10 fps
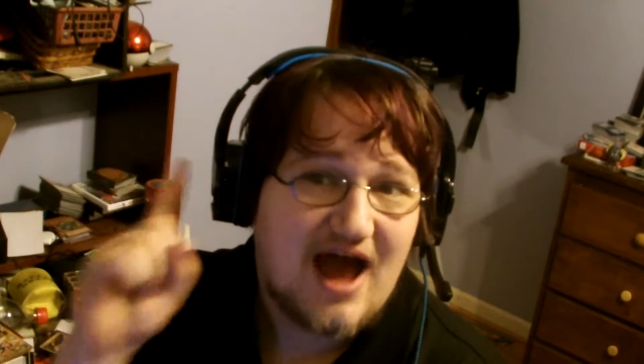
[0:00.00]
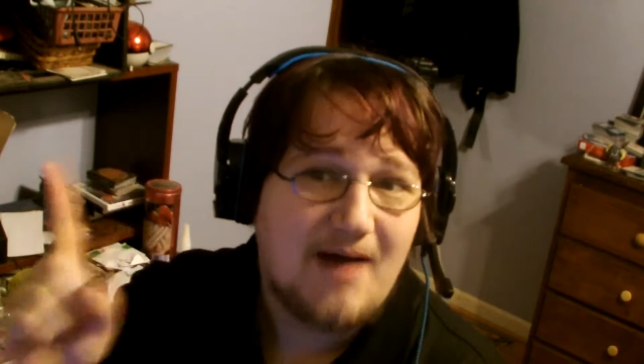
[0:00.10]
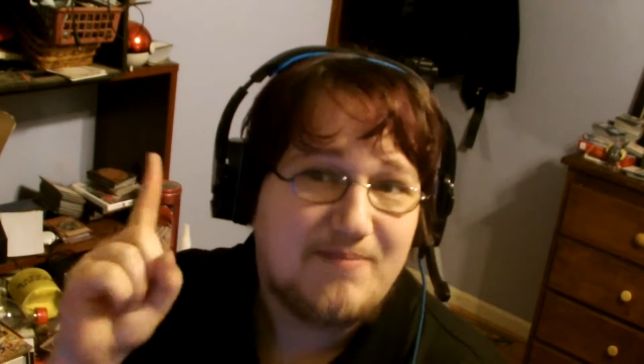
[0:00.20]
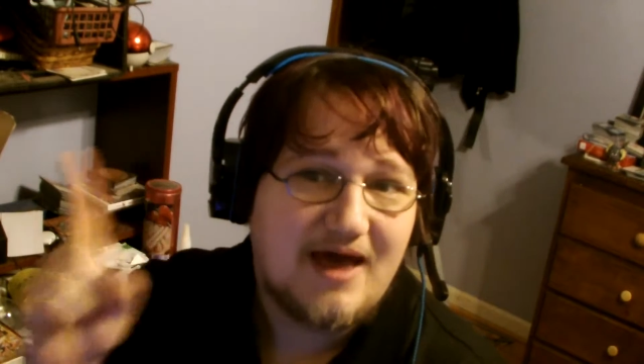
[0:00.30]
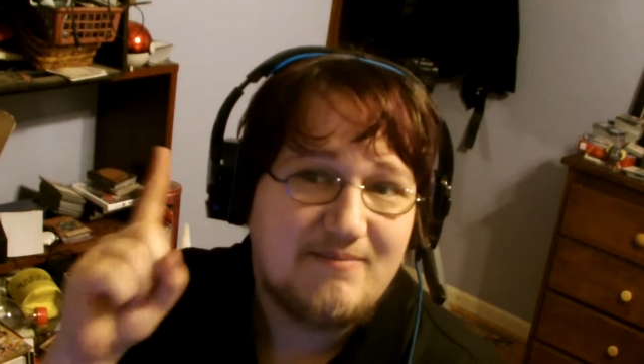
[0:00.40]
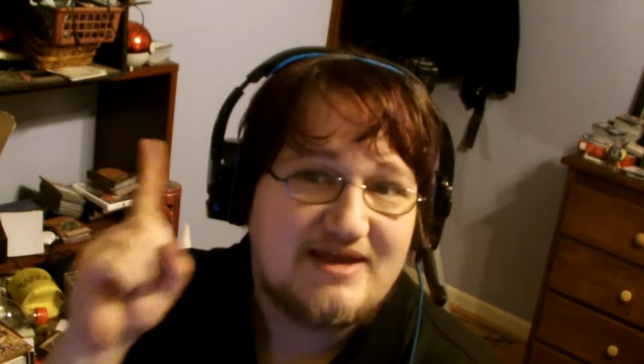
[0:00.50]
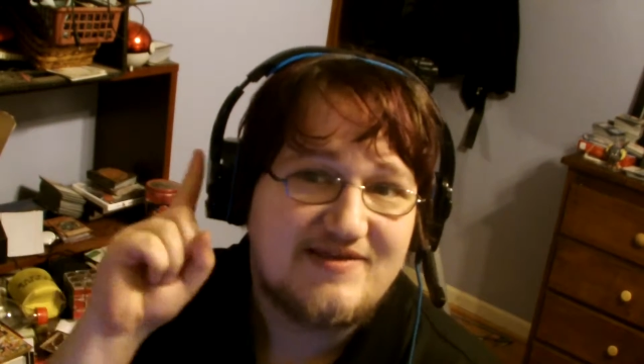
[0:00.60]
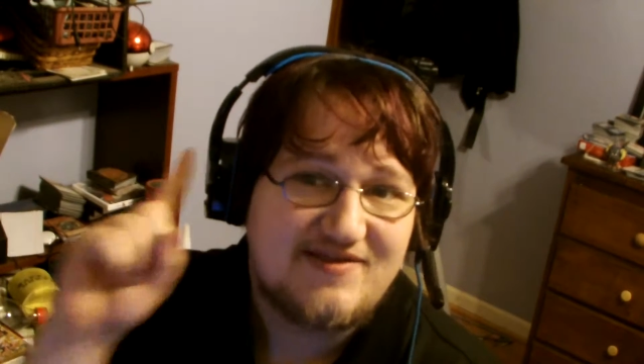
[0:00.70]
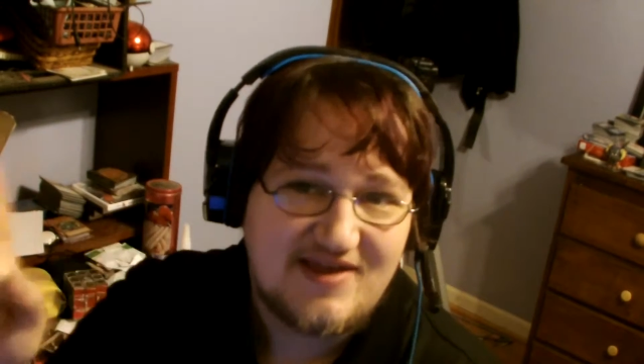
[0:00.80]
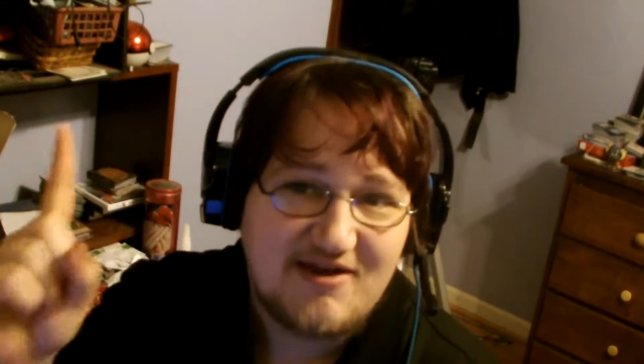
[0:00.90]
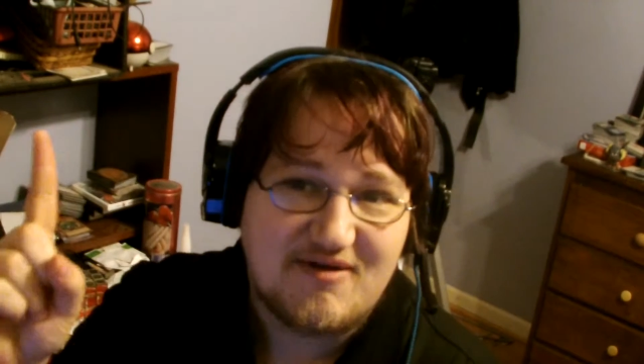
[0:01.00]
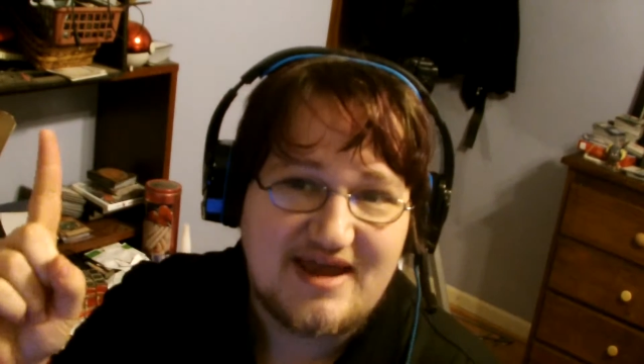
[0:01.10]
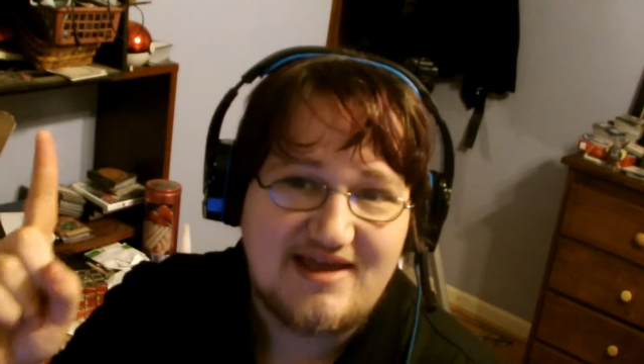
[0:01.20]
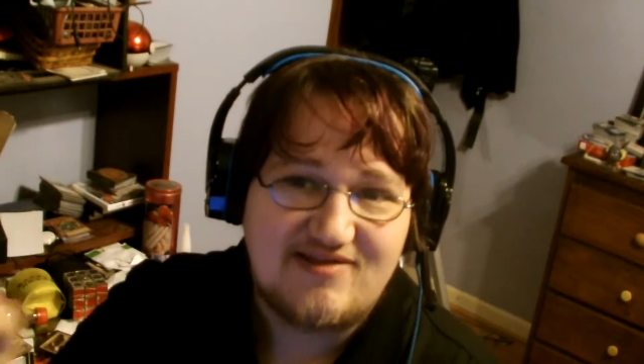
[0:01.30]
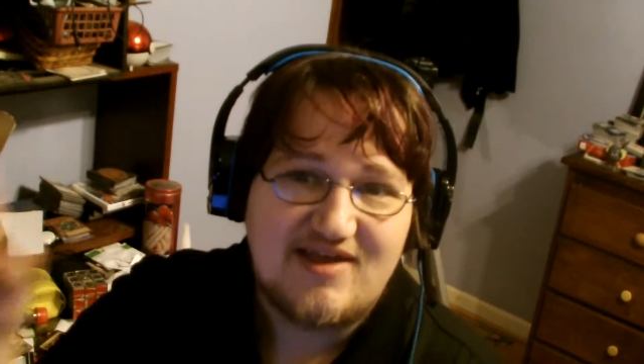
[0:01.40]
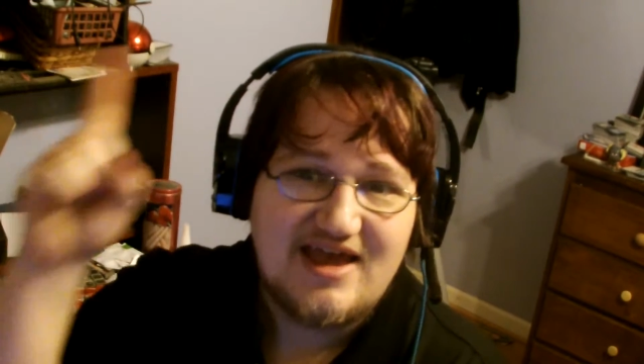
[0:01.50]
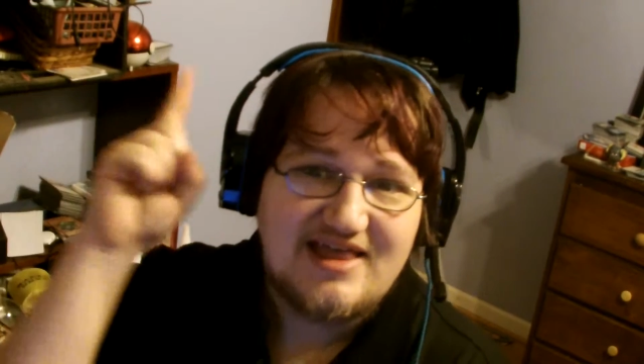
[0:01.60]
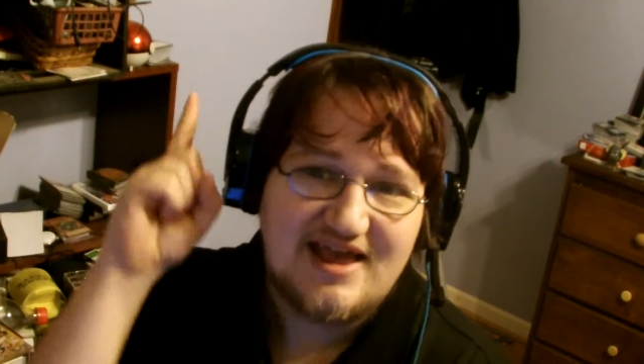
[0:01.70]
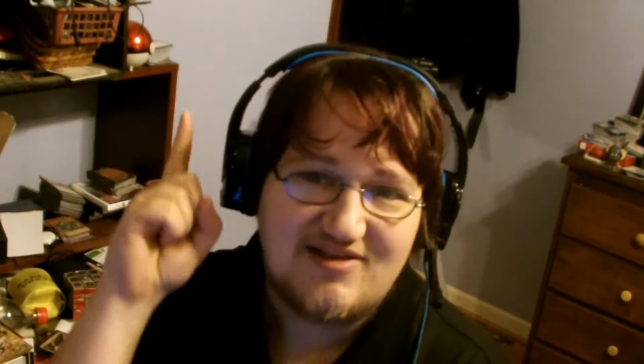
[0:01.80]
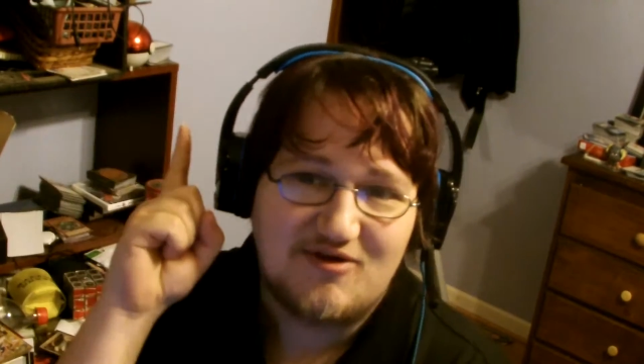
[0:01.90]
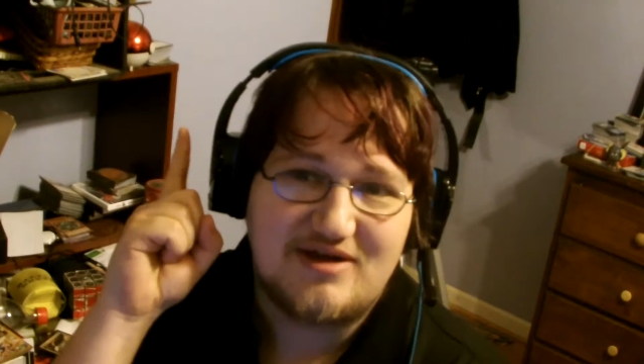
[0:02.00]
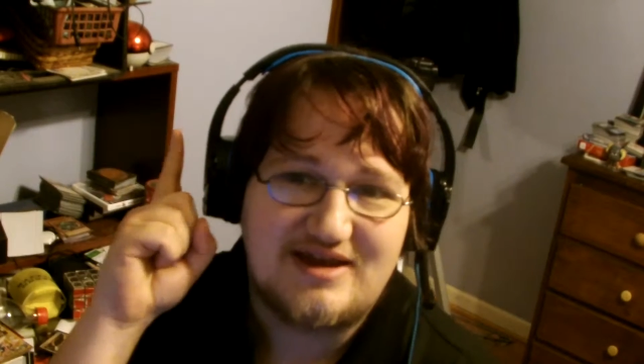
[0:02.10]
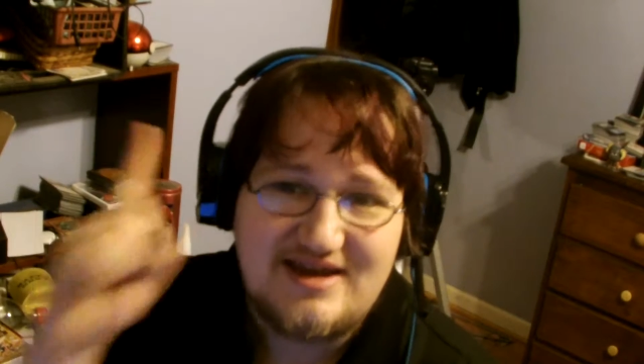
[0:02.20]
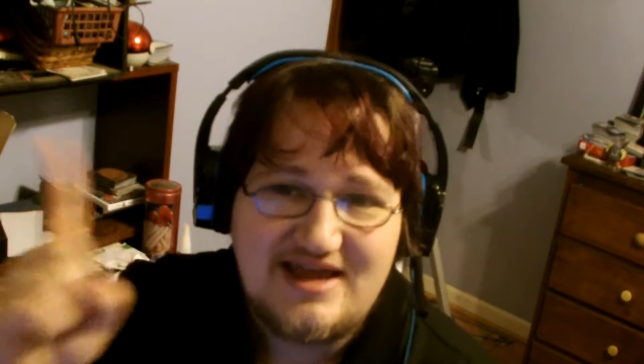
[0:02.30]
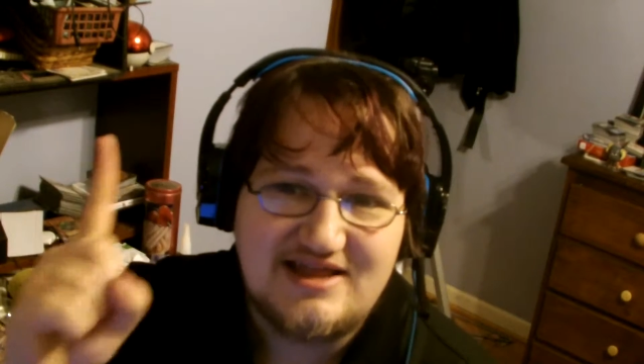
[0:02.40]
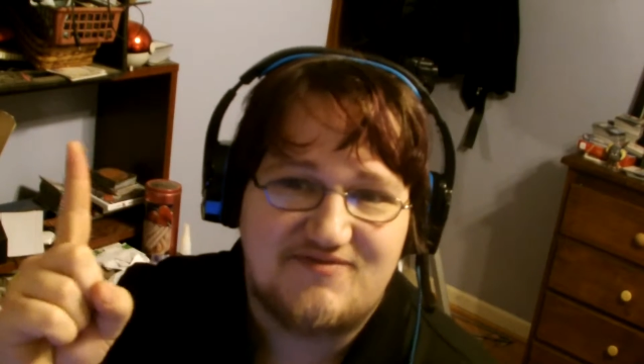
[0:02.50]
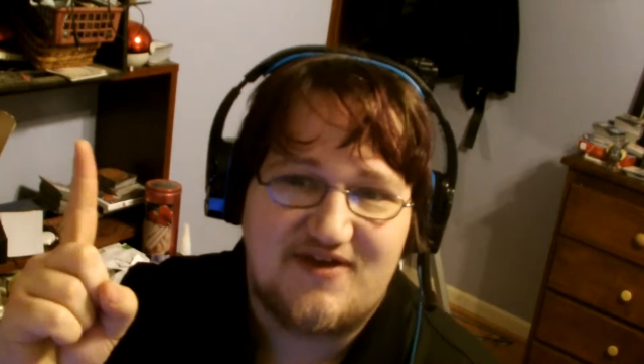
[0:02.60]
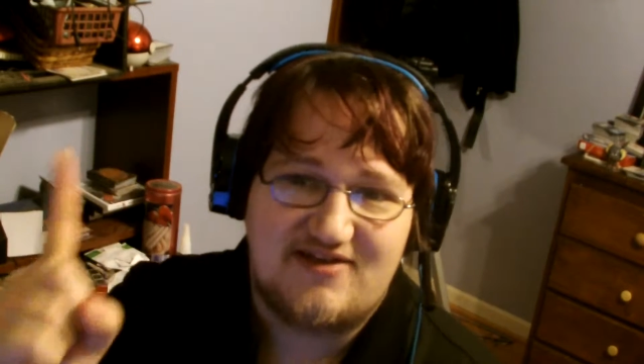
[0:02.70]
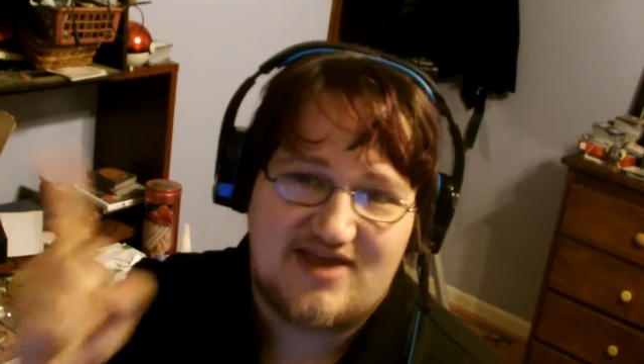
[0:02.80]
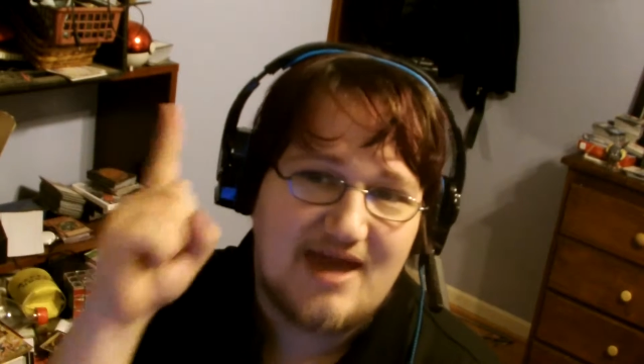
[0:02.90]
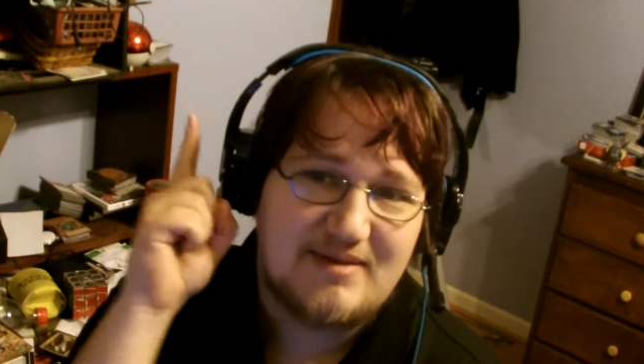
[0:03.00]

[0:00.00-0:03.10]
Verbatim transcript: upcoming series that is going to need the face cam,